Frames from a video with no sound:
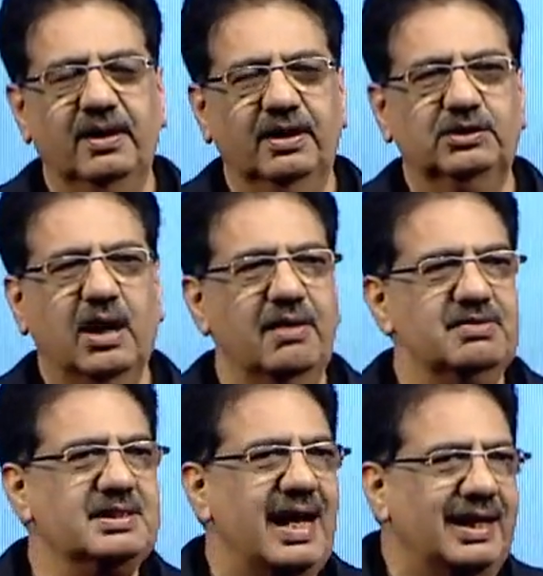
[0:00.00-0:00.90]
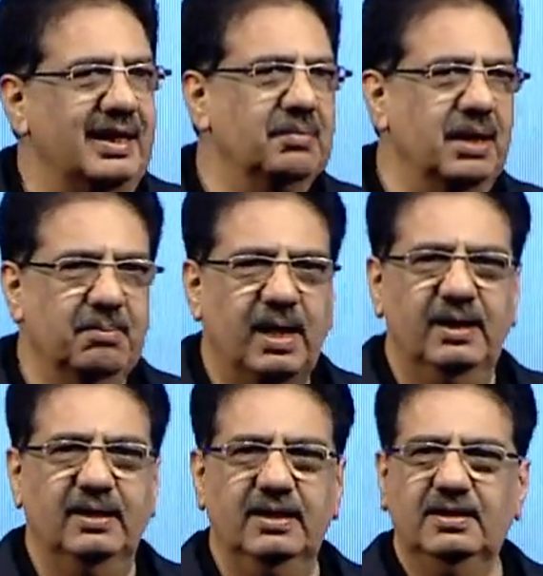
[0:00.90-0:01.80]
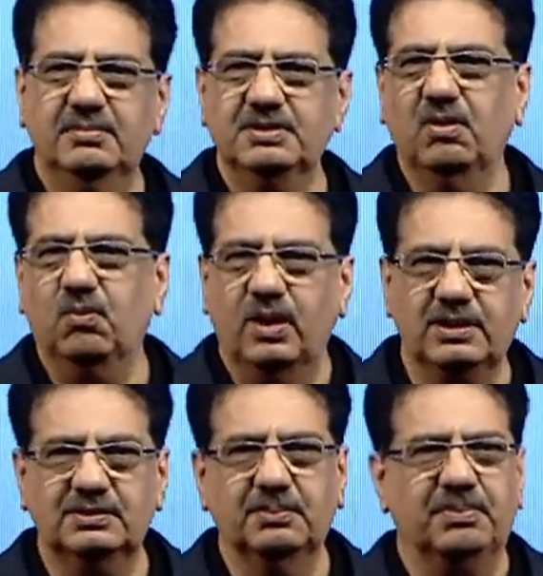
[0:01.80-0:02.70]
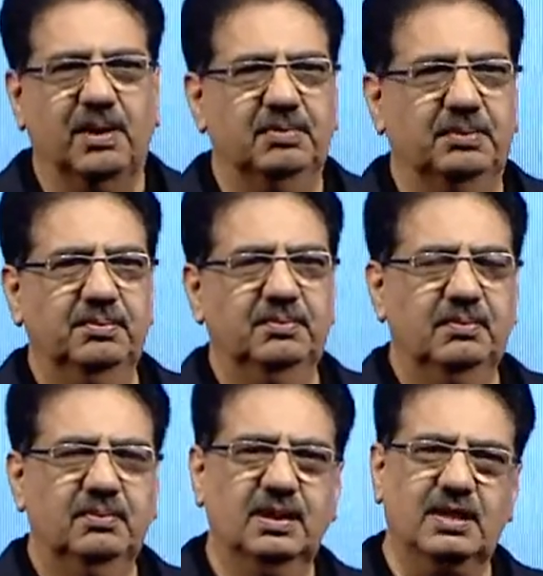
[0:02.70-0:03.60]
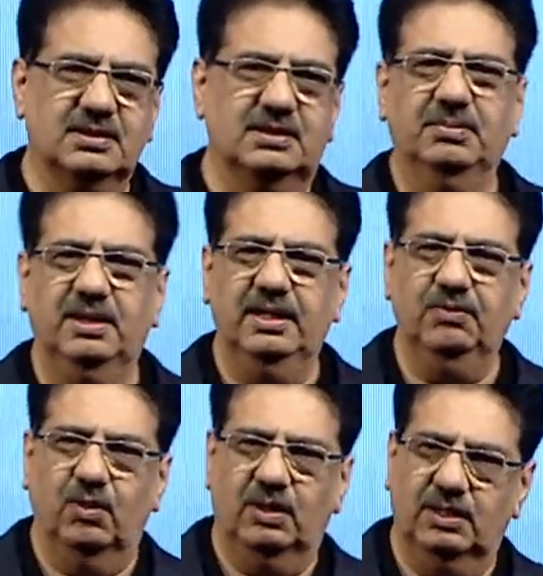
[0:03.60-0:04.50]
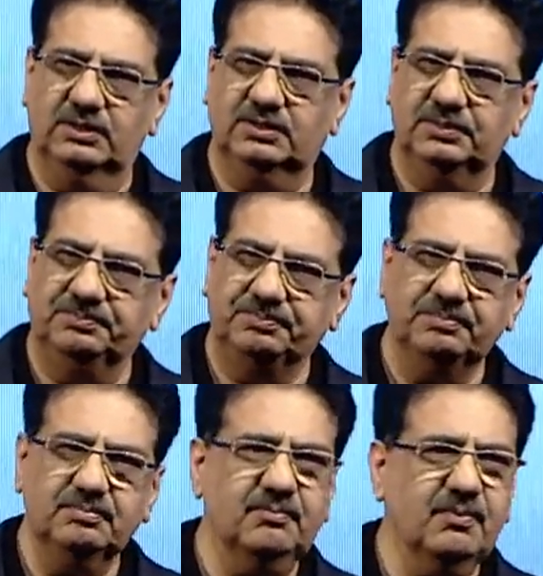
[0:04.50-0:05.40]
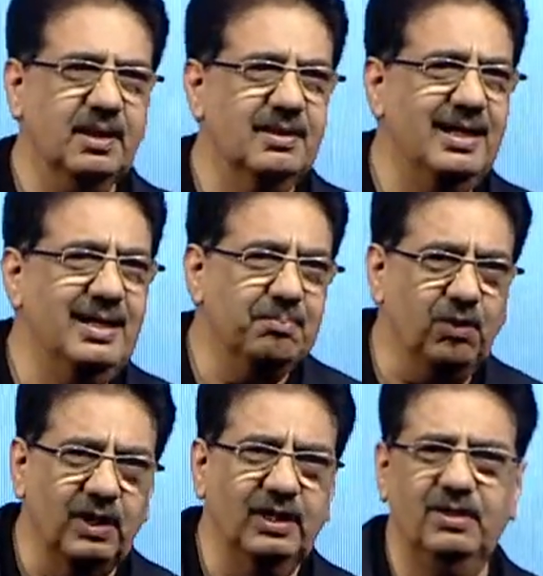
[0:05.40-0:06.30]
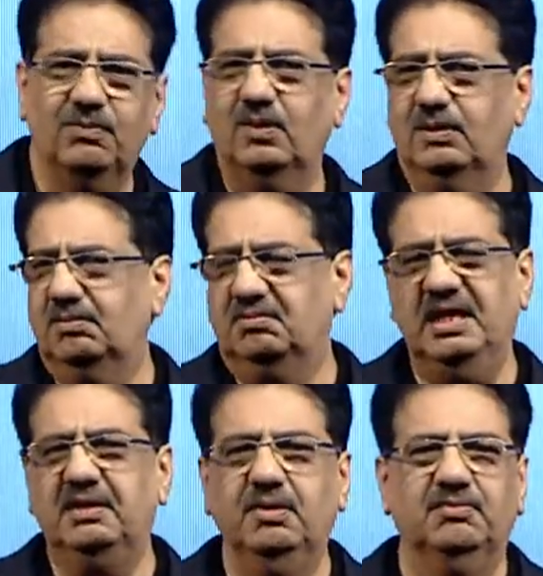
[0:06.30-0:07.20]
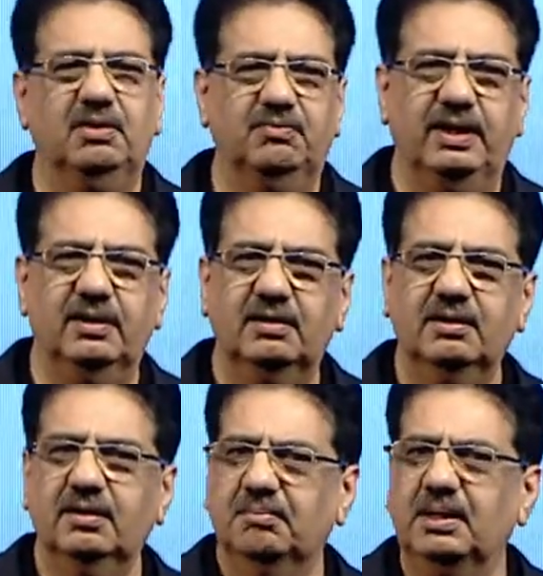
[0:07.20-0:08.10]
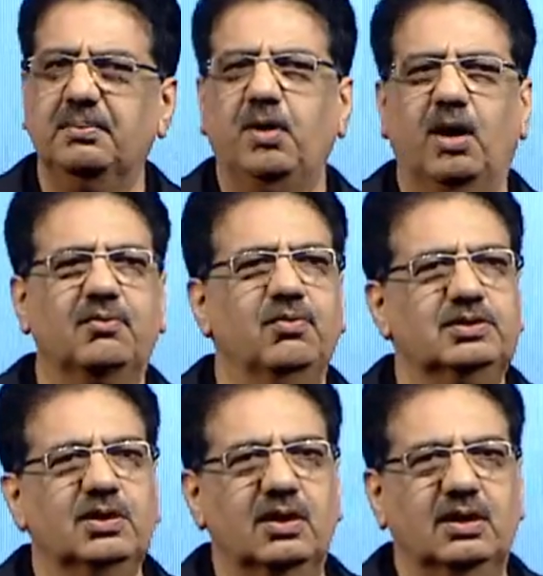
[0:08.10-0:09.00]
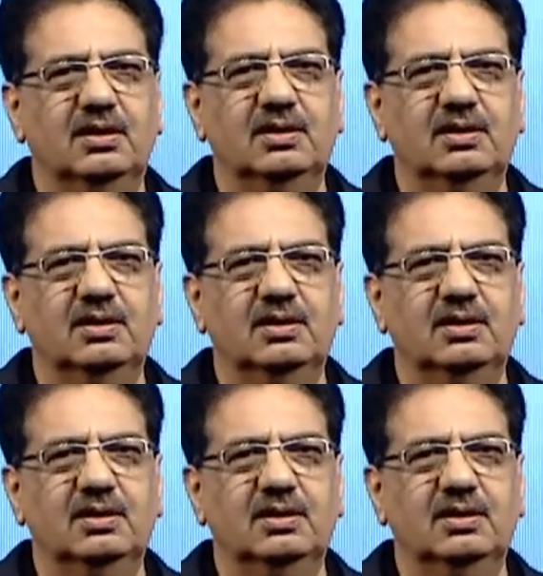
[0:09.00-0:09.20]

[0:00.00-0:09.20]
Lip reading: So I was racking my mind in terms of what is the problem. The customer didn't want us. The employee didn't think we will win, but the product looked good.